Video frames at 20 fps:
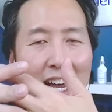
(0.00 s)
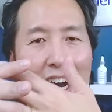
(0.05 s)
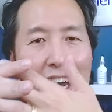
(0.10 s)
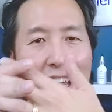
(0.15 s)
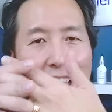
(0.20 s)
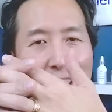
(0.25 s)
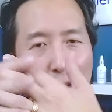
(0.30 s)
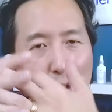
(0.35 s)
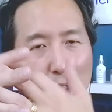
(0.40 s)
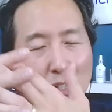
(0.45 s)

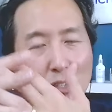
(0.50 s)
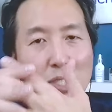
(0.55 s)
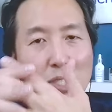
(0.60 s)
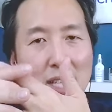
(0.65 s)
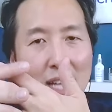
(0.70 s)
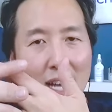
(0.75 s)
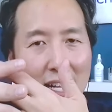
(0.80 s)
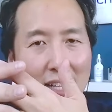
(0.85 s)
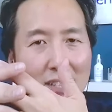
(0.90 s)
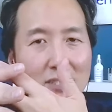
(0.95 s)
Uh, and those are
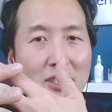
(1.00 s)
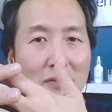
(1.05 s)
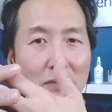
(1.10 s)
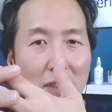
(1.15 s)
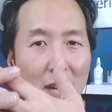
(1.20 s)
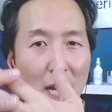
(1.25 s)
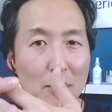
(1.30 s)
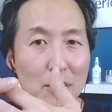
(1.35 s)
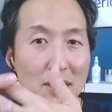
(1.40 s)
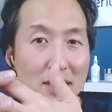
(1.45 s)
those collagen
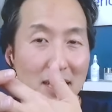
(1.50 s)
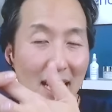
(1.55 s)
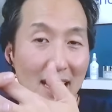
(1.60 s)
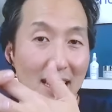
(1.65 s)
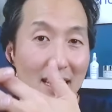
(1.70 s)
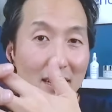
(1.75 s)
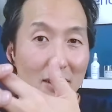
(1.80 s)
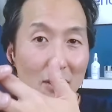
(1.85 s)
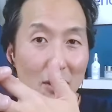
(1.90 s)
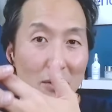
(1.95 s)
fibers
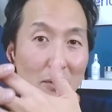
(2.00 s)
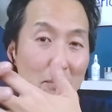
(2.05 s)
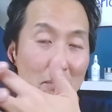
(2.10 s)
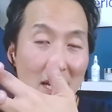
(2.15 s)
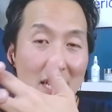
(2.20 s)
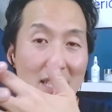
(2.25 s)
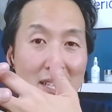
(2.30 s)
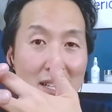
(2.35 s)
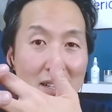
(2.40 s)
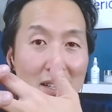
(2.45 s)
getting
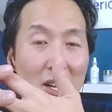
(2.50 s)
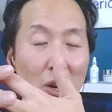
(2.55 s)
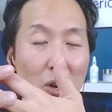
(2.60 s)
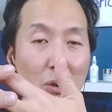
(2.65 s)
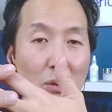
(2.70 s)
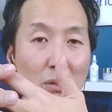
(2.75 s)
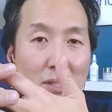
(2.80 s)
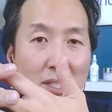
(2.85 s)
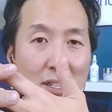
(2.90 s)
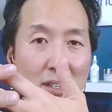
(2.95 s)
basically
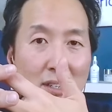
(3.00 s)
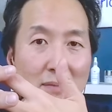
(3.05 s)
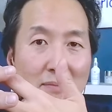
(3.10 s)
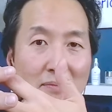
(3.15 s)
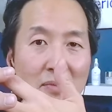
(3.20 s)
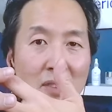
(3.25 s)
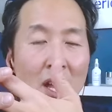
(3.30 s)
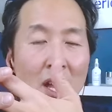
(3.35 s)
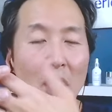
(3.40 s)
older.